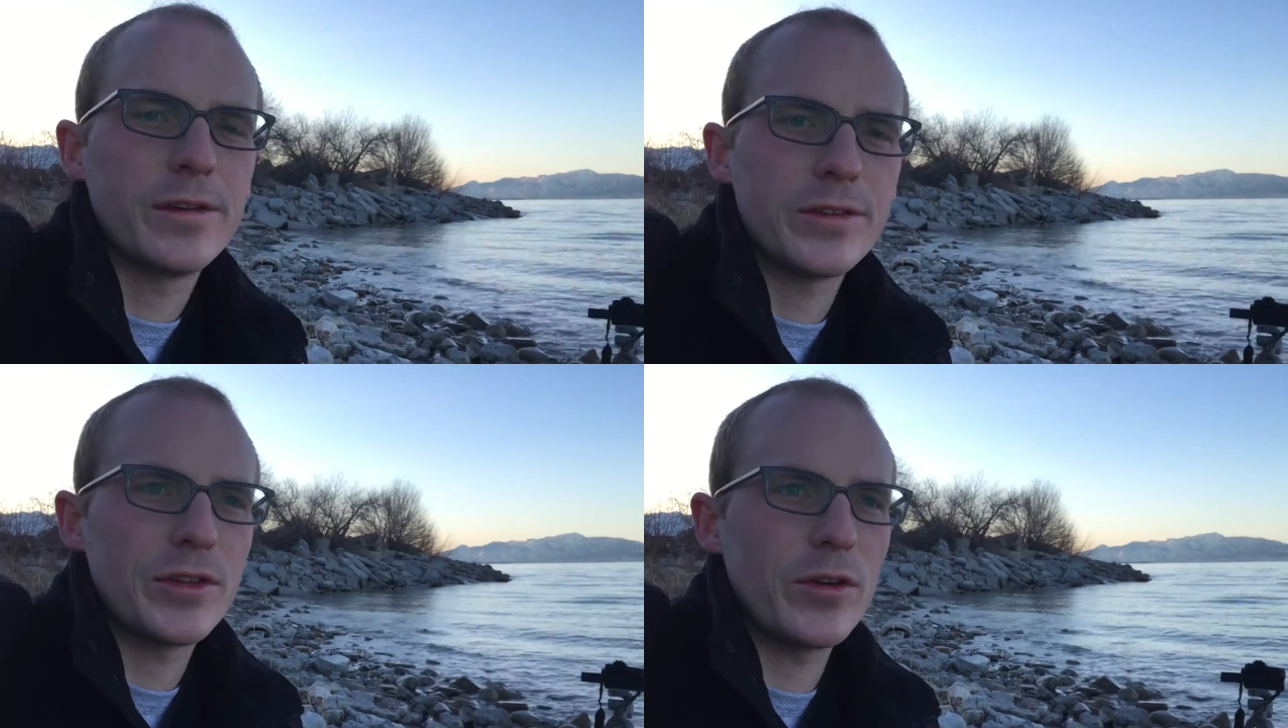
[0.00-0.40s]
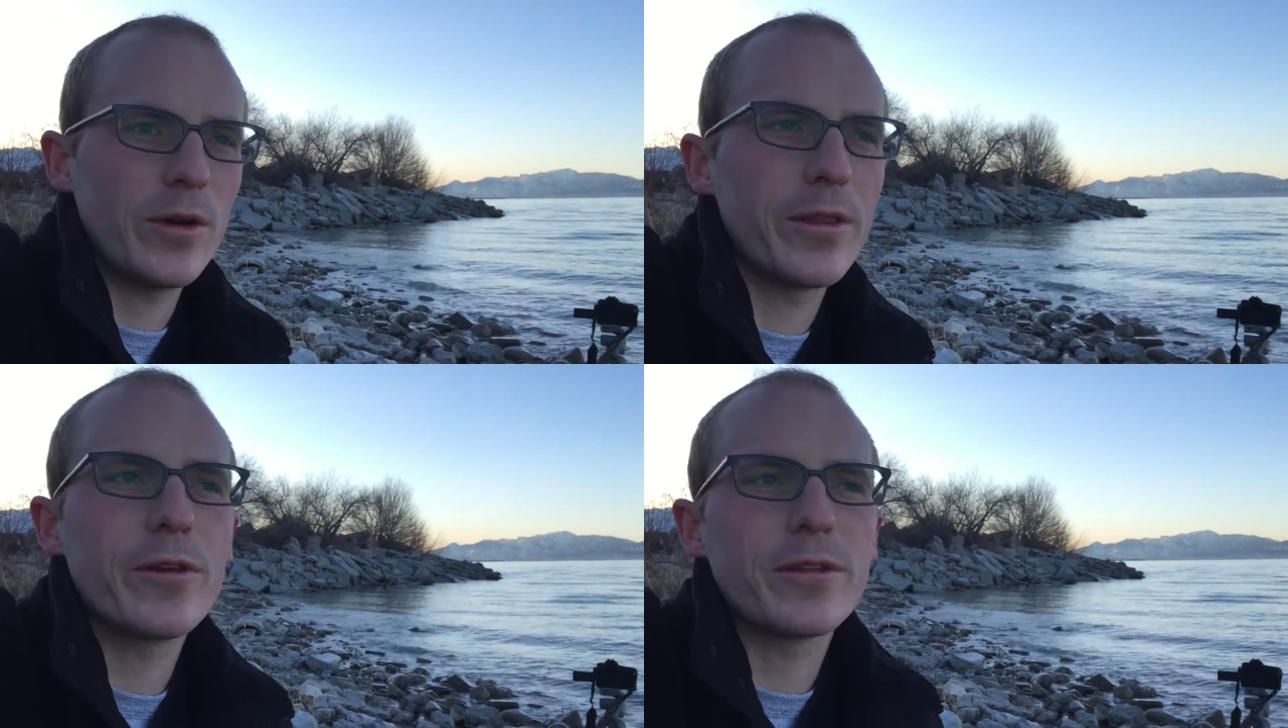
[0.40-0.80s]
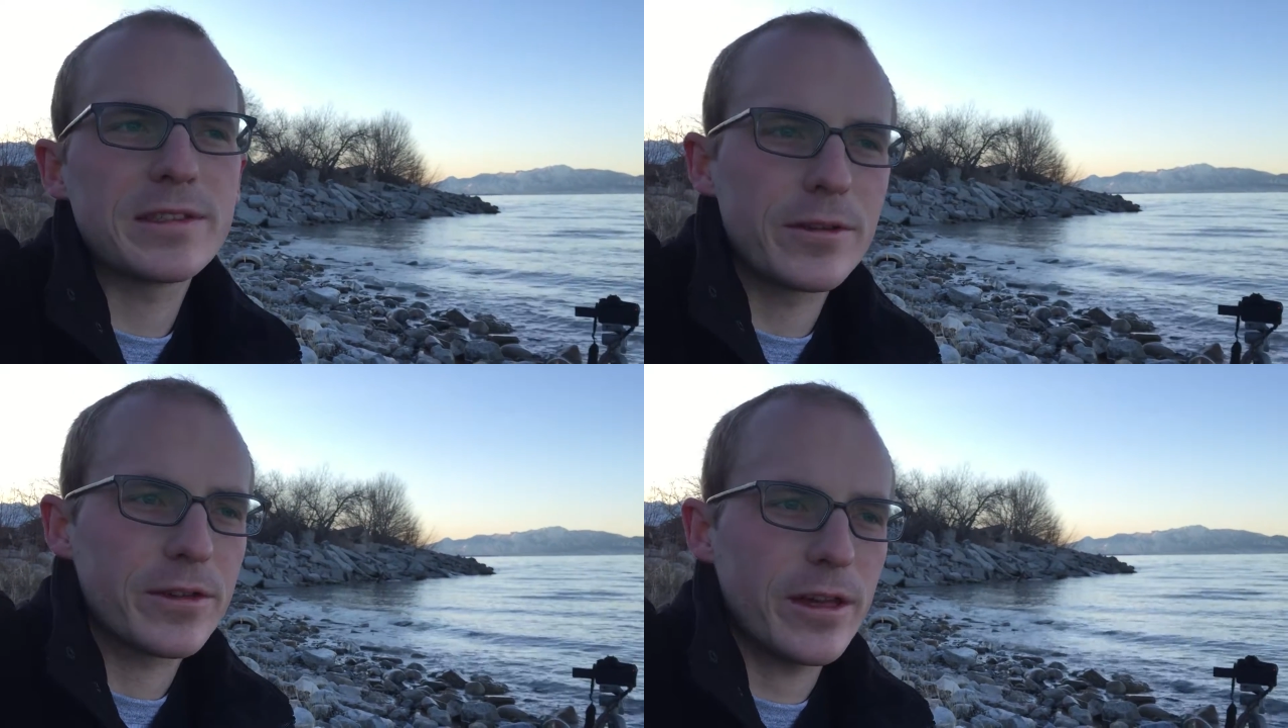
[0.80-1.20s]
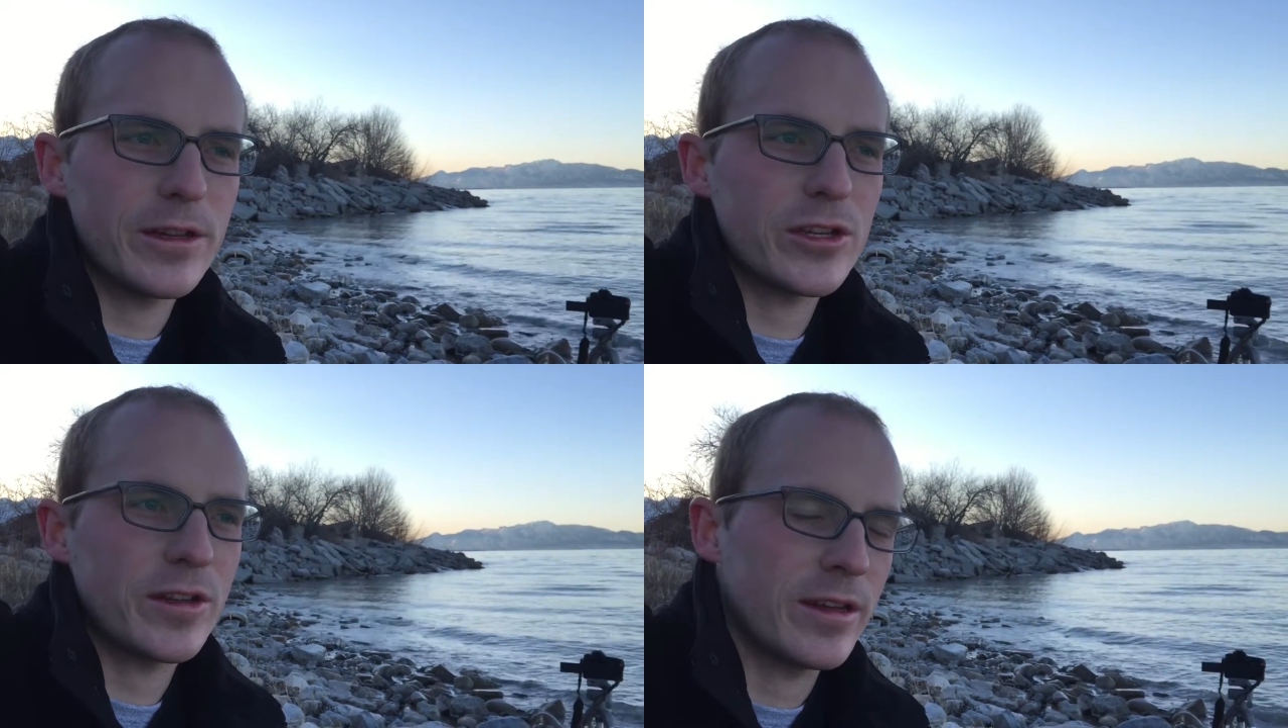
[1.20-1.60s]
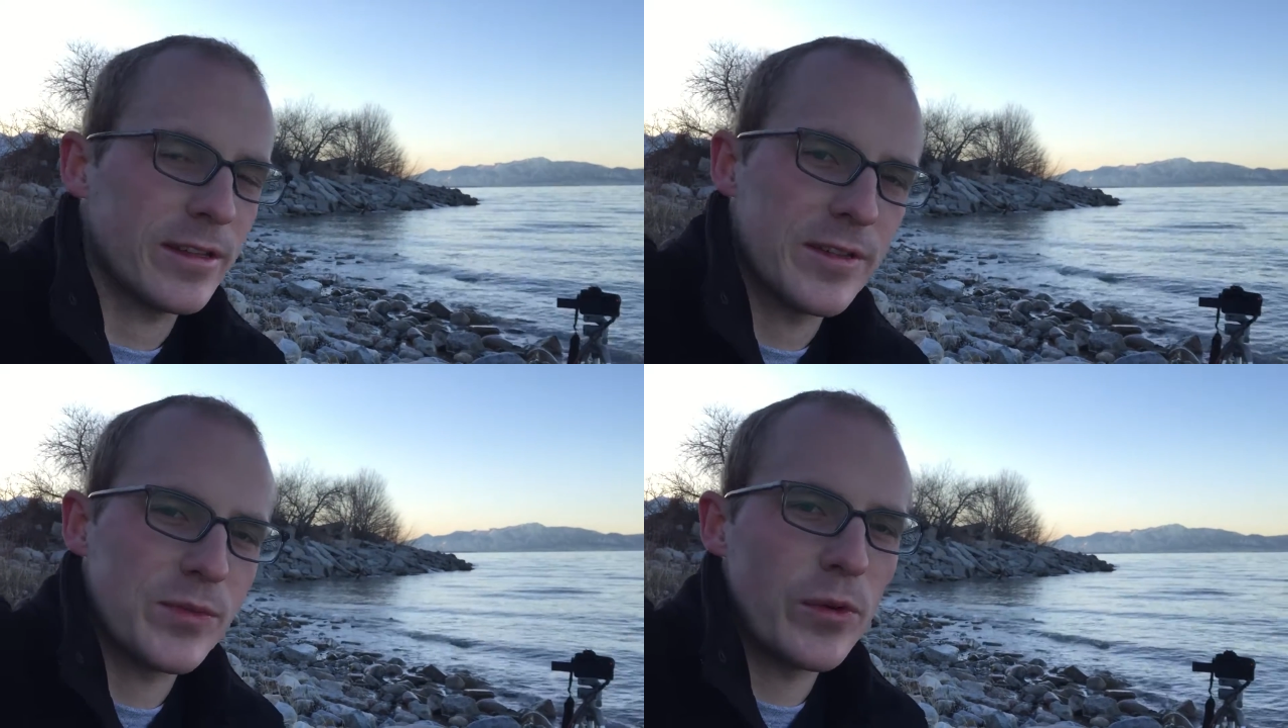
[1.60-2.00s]
So although this location
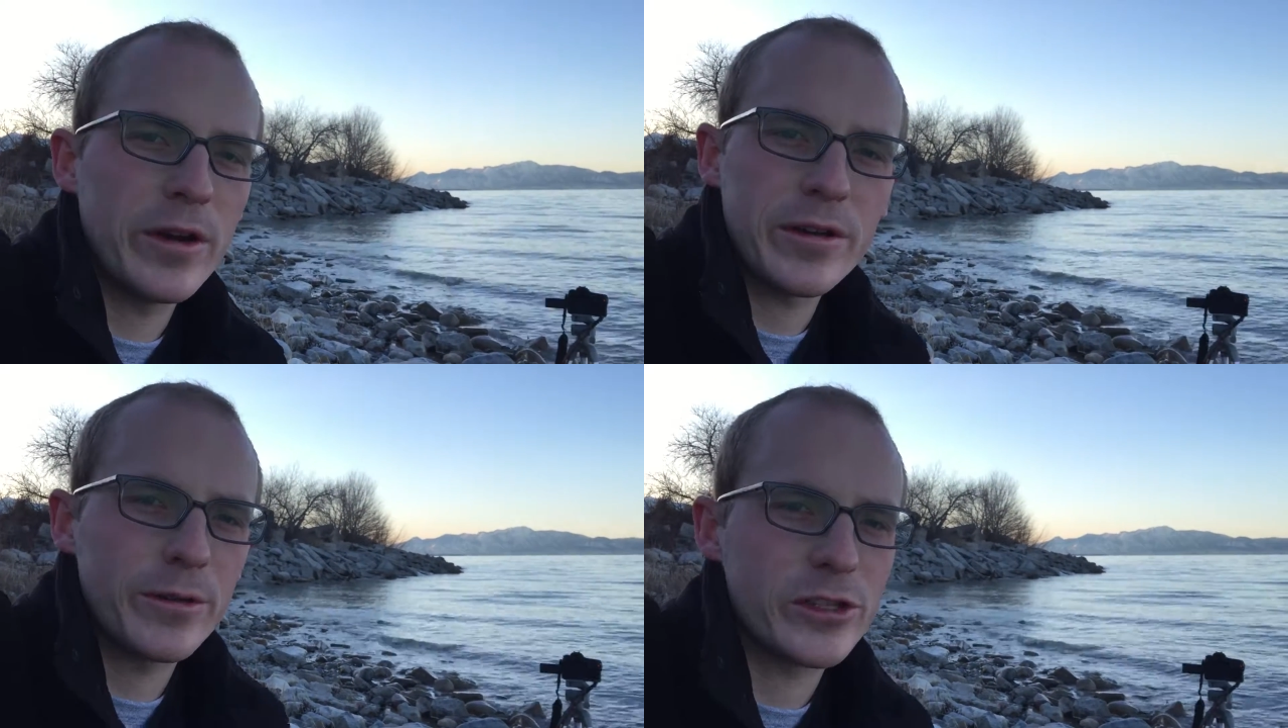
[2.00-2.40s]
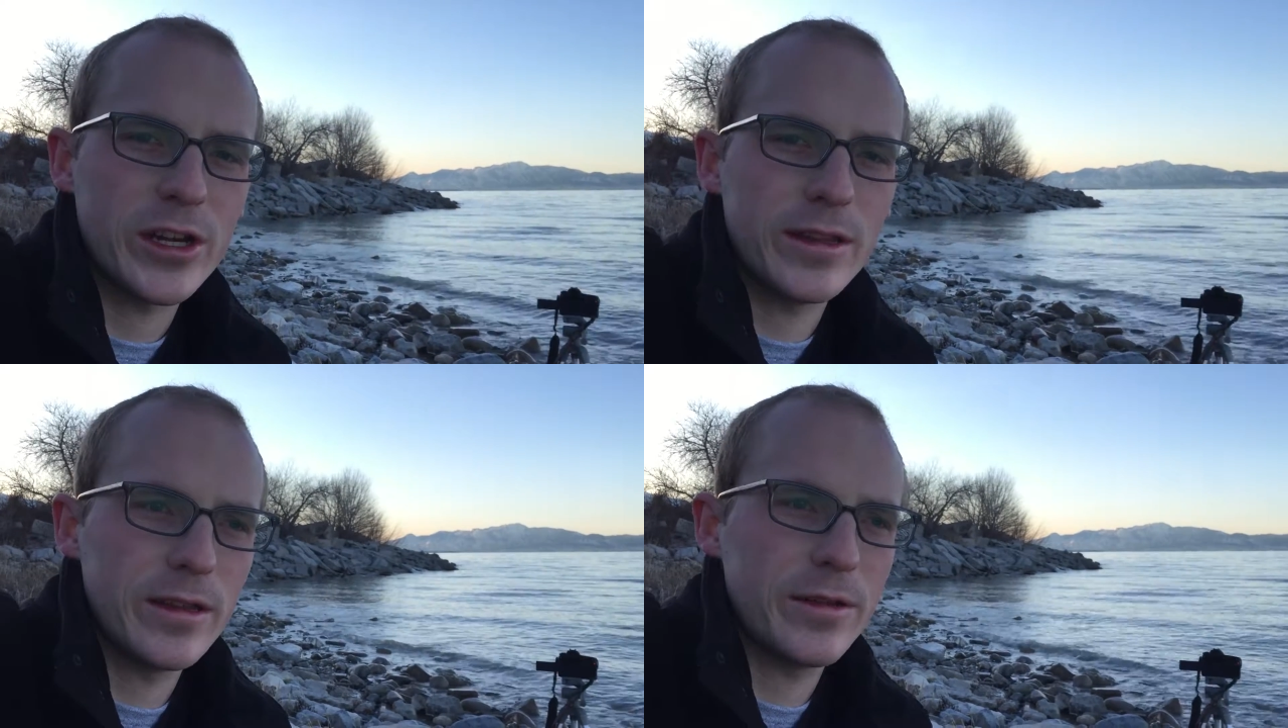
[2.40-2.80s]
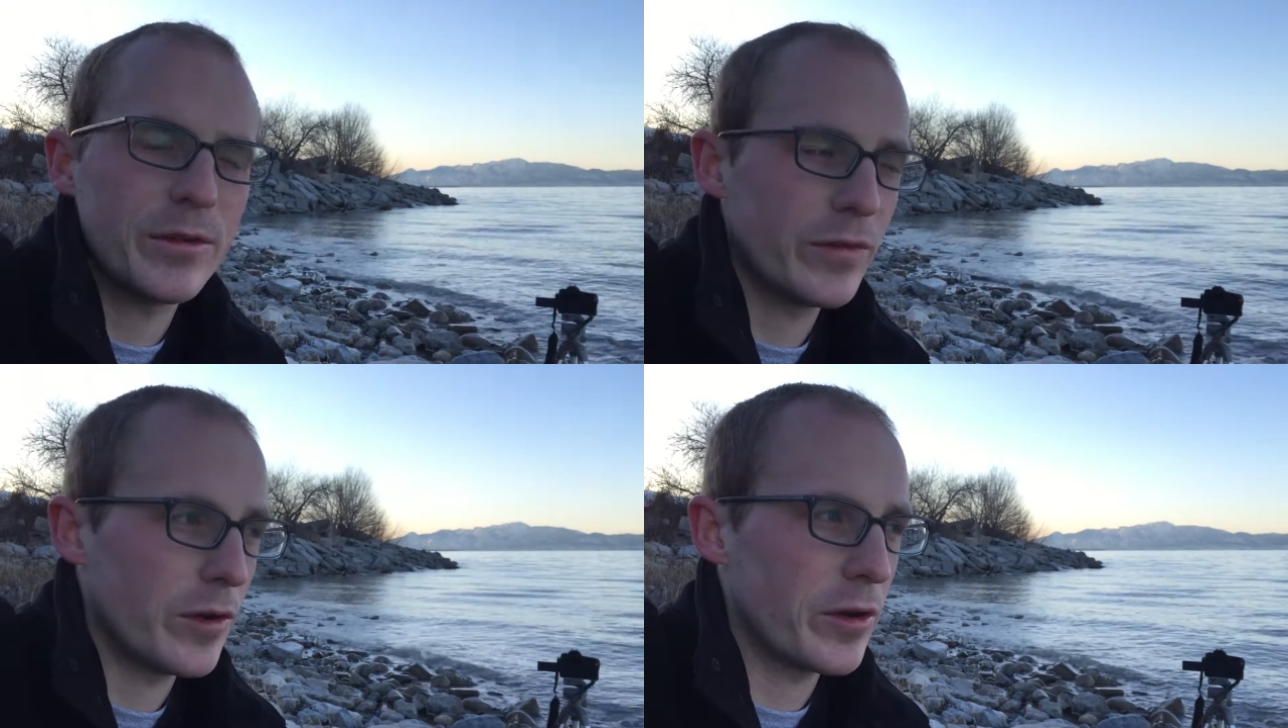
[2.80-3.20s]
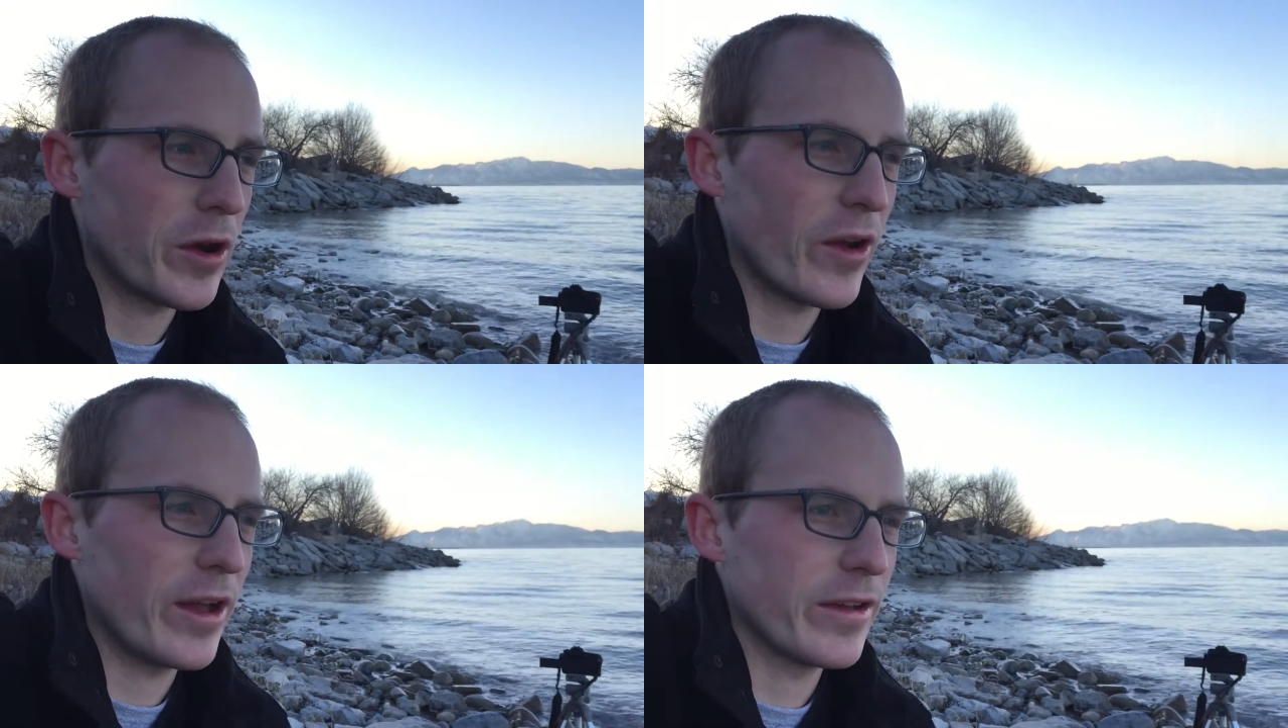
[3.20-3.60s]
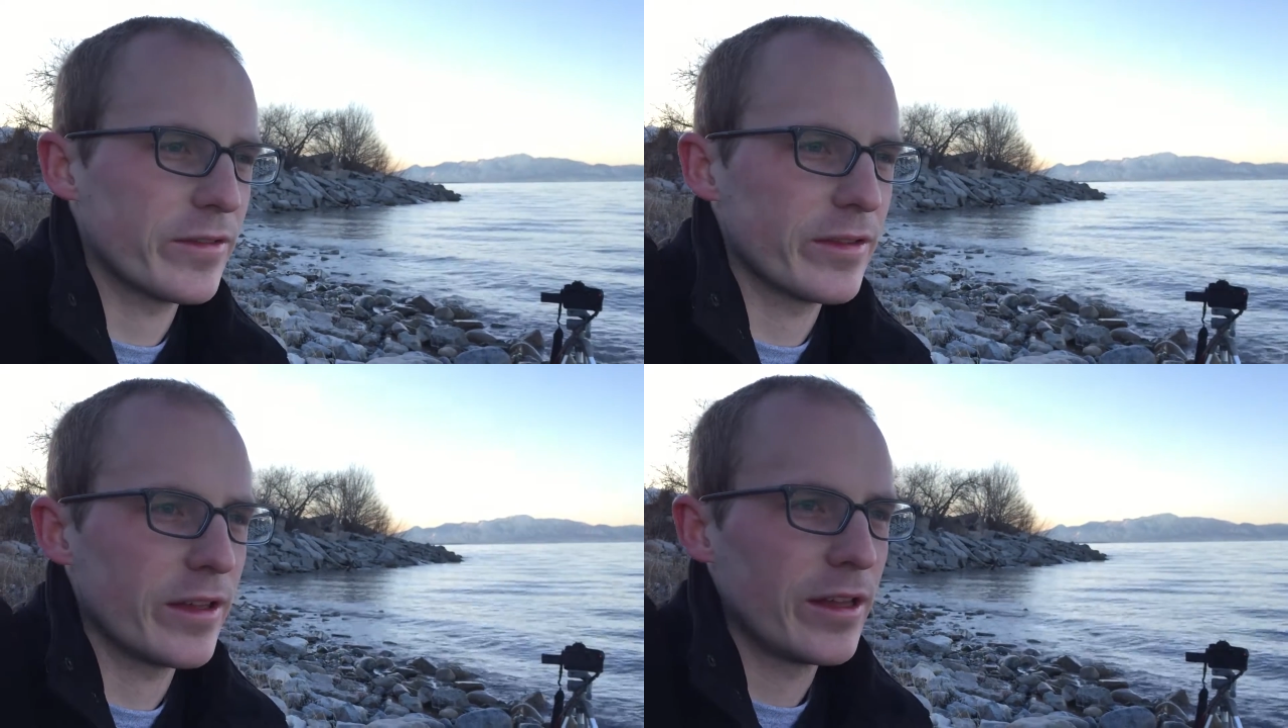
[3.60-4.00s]
has water, which I love to photograph,